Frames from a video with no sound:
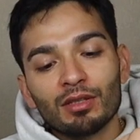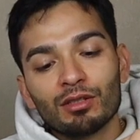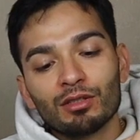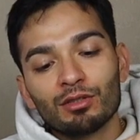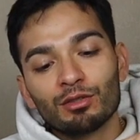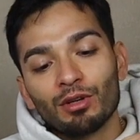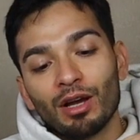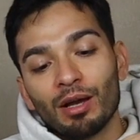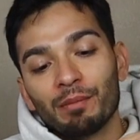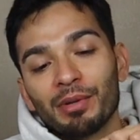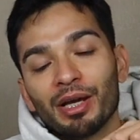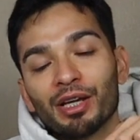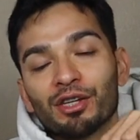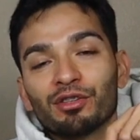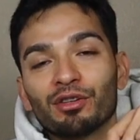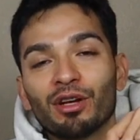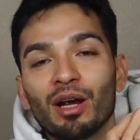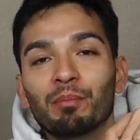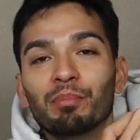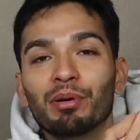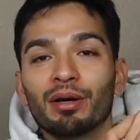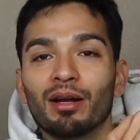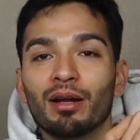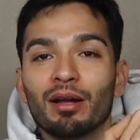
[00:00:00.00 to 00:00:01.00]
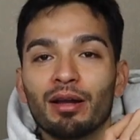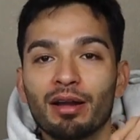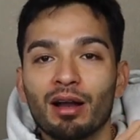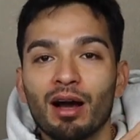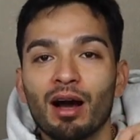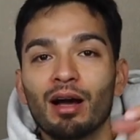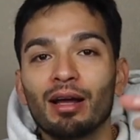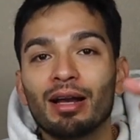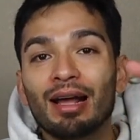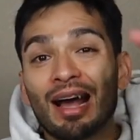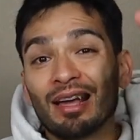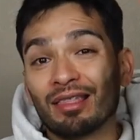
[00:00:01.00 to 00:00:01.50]
So I make sure I put a
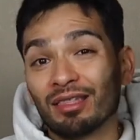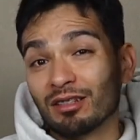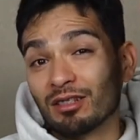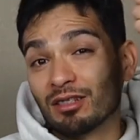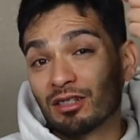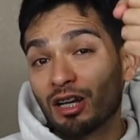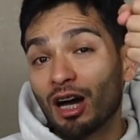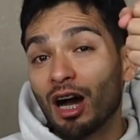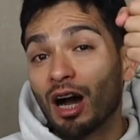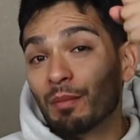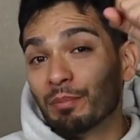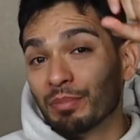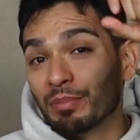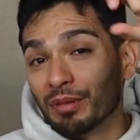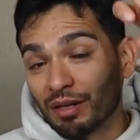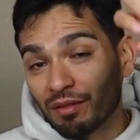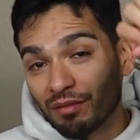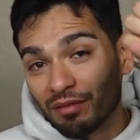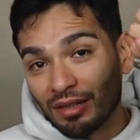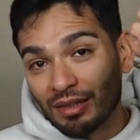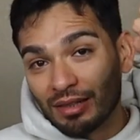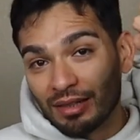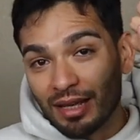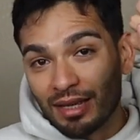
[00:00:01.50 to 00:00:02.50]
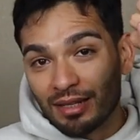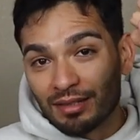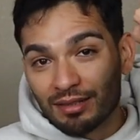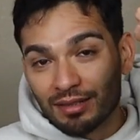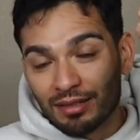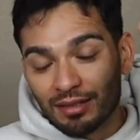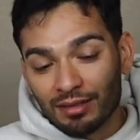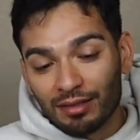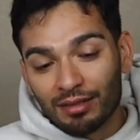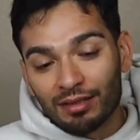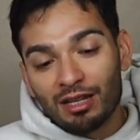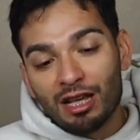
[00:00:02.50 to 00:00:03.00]
knot at the top of the
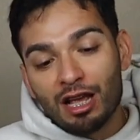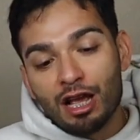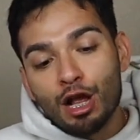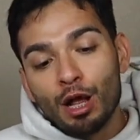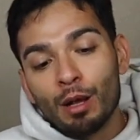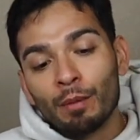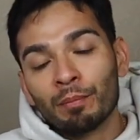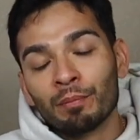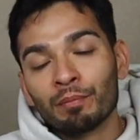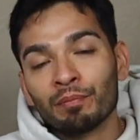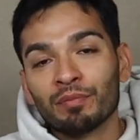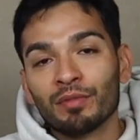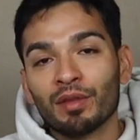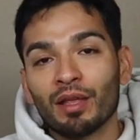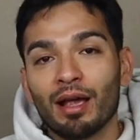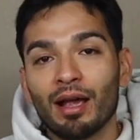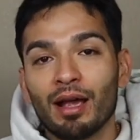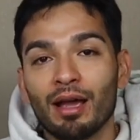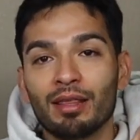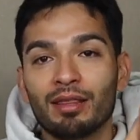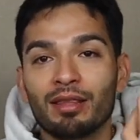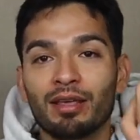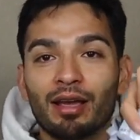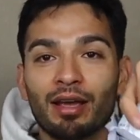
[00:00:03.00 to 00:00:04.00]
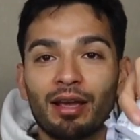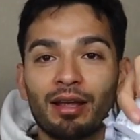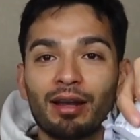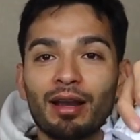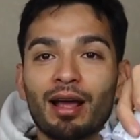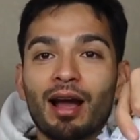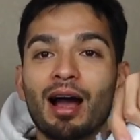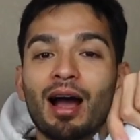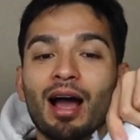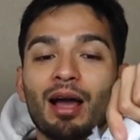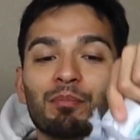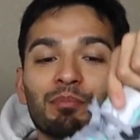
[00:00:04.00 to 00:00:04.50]
laces, and then
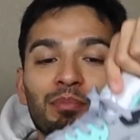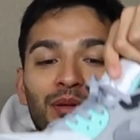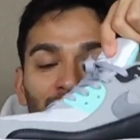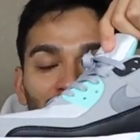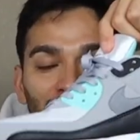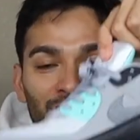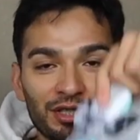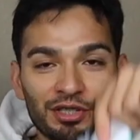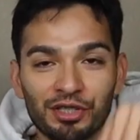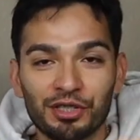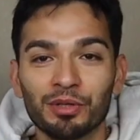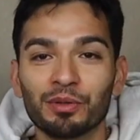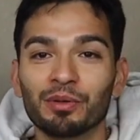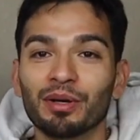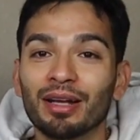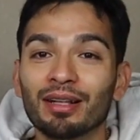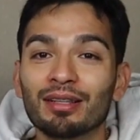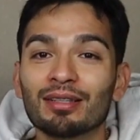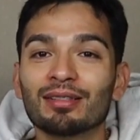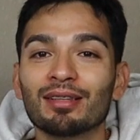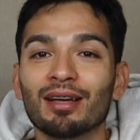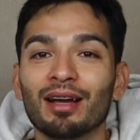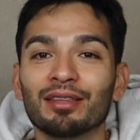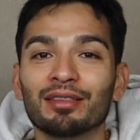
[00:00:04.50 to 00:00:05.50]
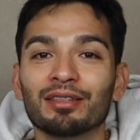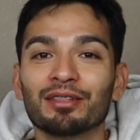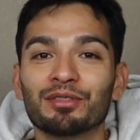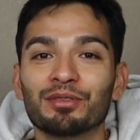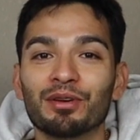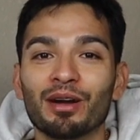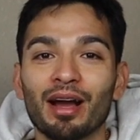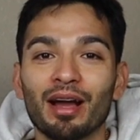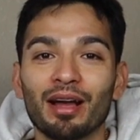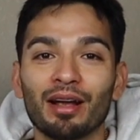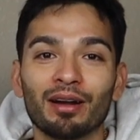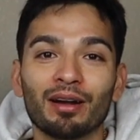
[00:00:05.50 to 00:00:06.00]
I put the shoe inside the
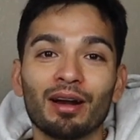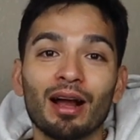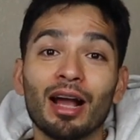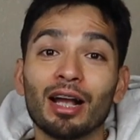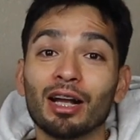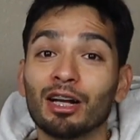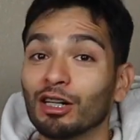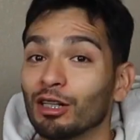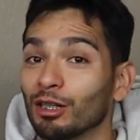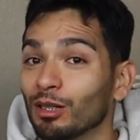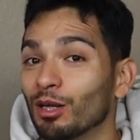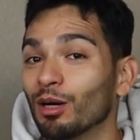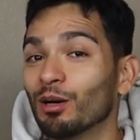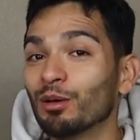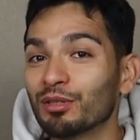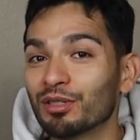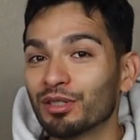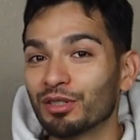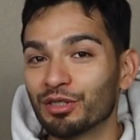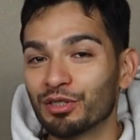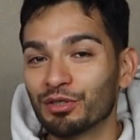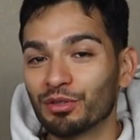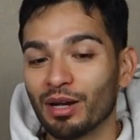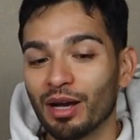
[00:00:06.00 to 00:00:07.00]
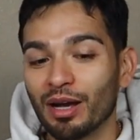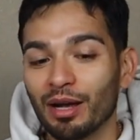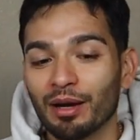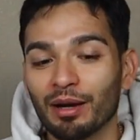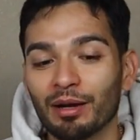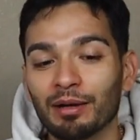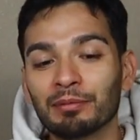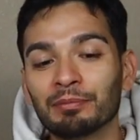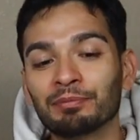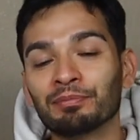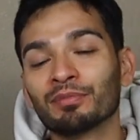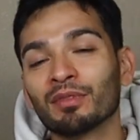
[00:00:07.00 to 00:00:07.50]
dryer, I close the
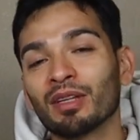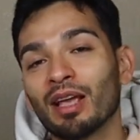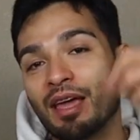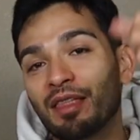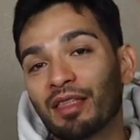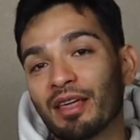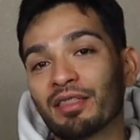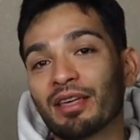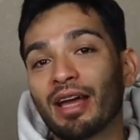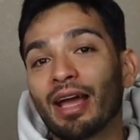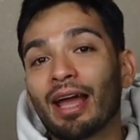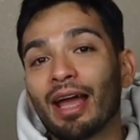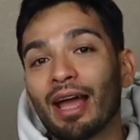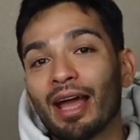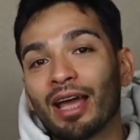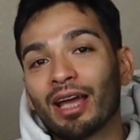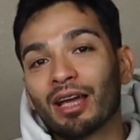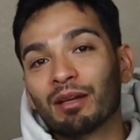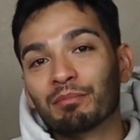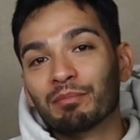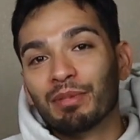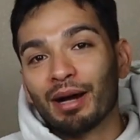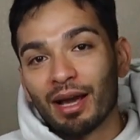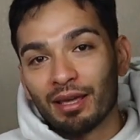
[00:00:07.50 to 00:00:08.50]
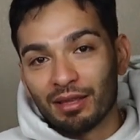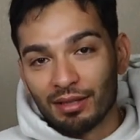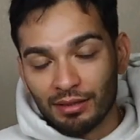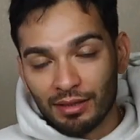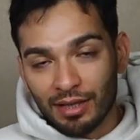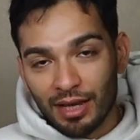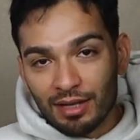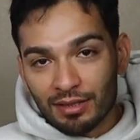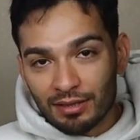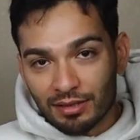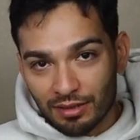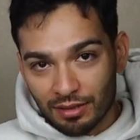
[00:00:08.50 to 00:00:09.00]
dryer, and then they hang by the
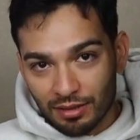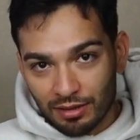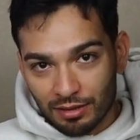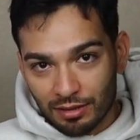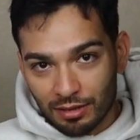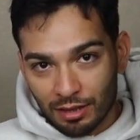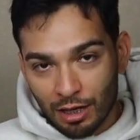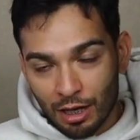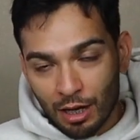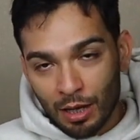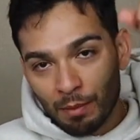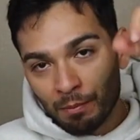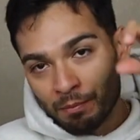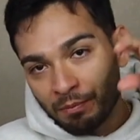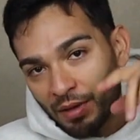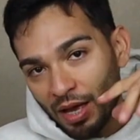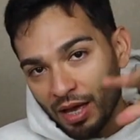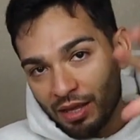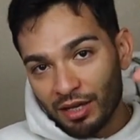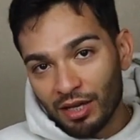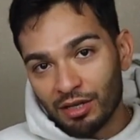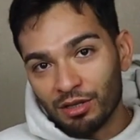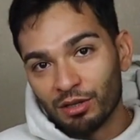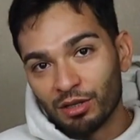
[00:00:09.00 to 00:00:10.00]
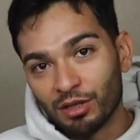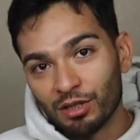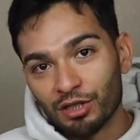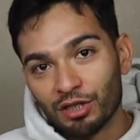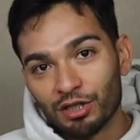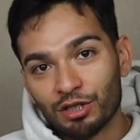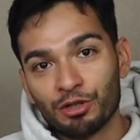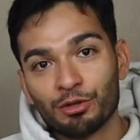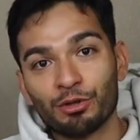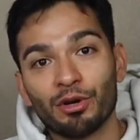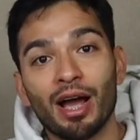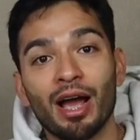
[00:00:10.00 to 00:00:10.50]
laces, and then you could
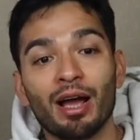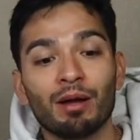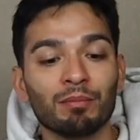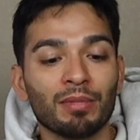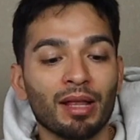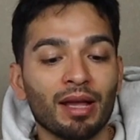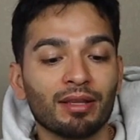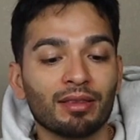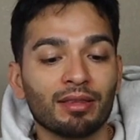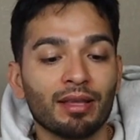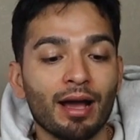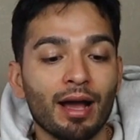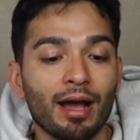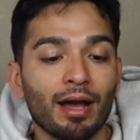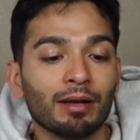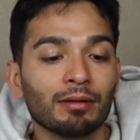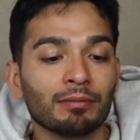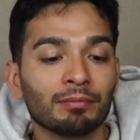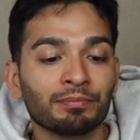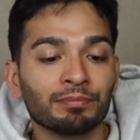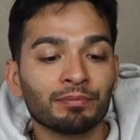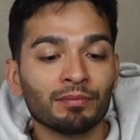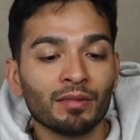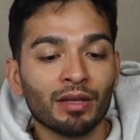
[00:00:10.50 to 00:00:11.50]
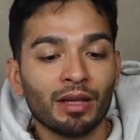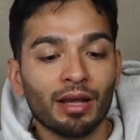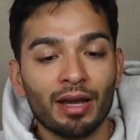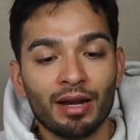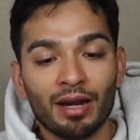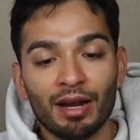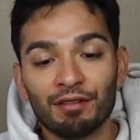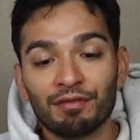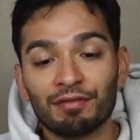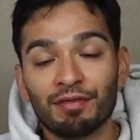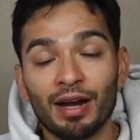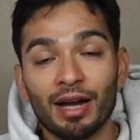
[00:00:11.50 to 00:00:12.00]
just dry them like that. And
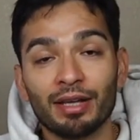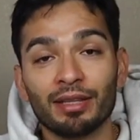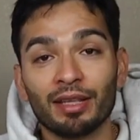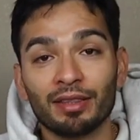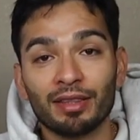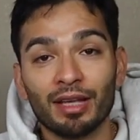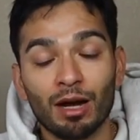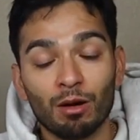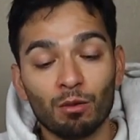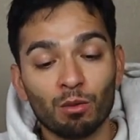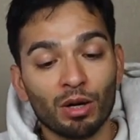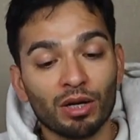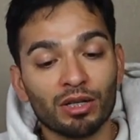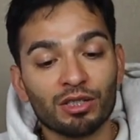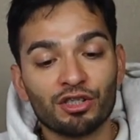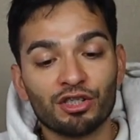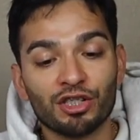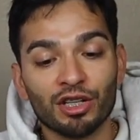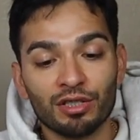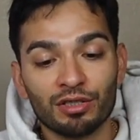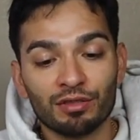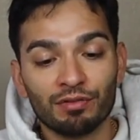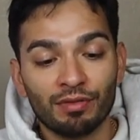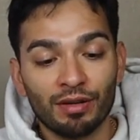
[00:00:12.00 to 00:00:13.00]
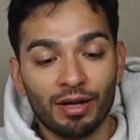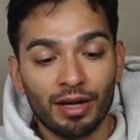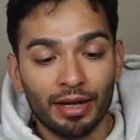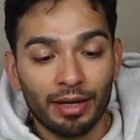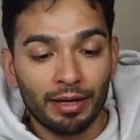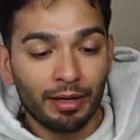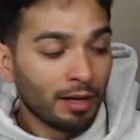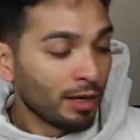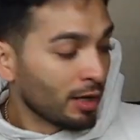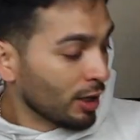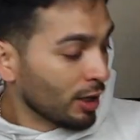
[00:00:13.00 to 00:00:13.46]
I find that that works just fine.